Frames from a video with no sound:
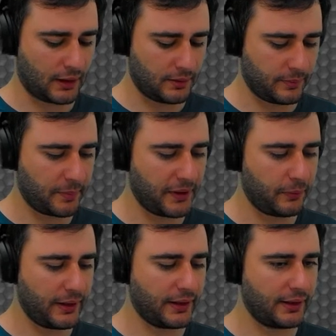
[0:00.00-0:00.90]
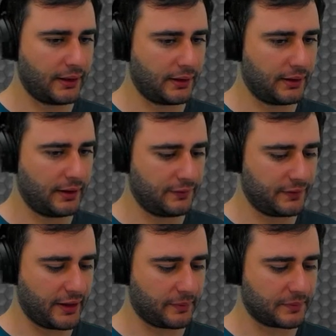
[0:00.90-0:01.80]
Maybe we give
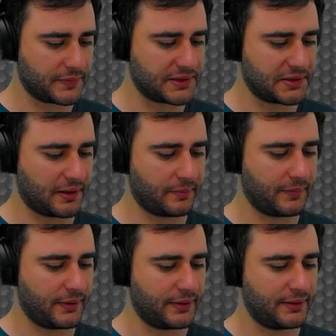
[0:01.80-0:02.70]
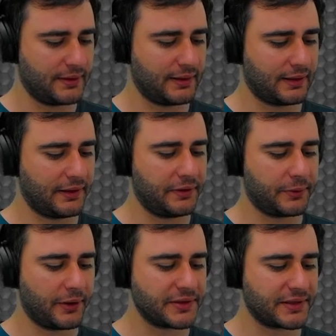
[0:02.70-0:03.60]
them some
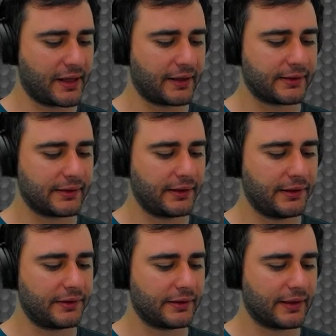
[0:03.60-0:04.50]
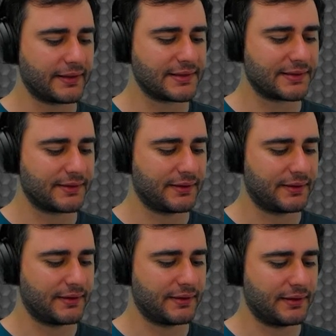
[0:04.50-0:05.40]
clearer style here. Let's
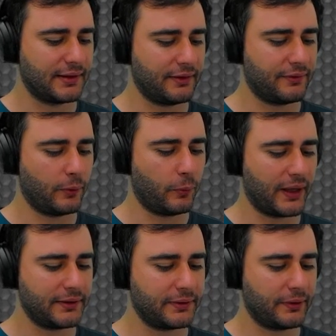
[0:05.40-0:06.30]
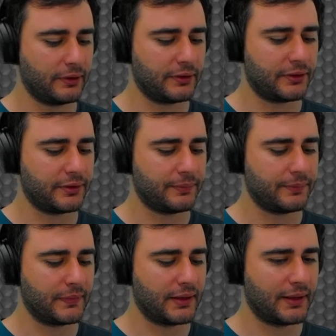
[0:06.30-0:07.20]
give a white color
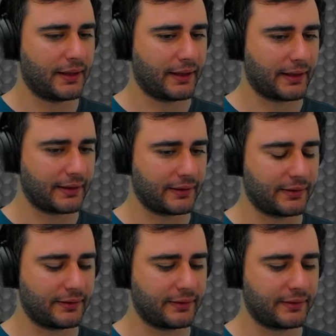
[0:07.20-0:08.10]
and